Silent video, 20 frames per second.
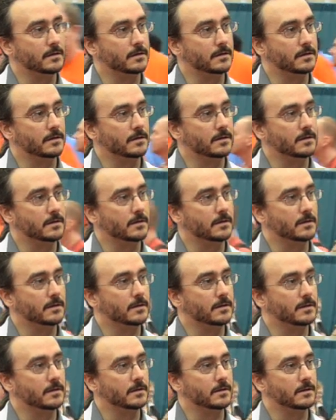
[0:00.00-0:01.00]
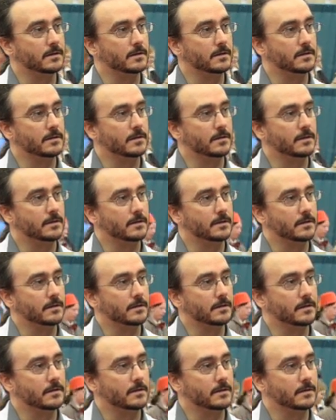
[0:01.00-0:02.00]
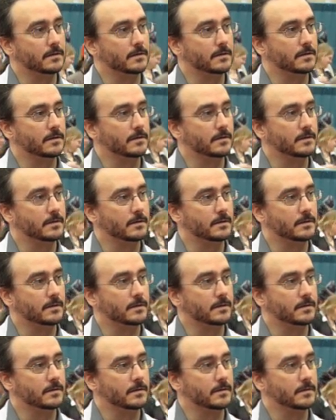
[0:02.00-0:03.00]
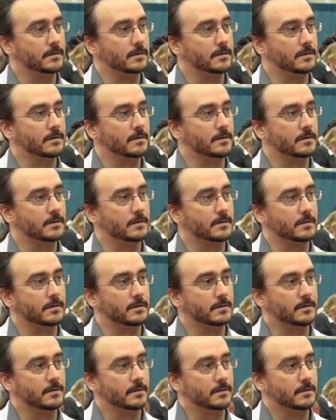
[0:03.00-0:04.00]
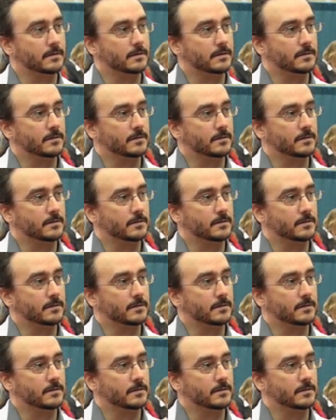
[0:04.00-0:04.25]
[no speech]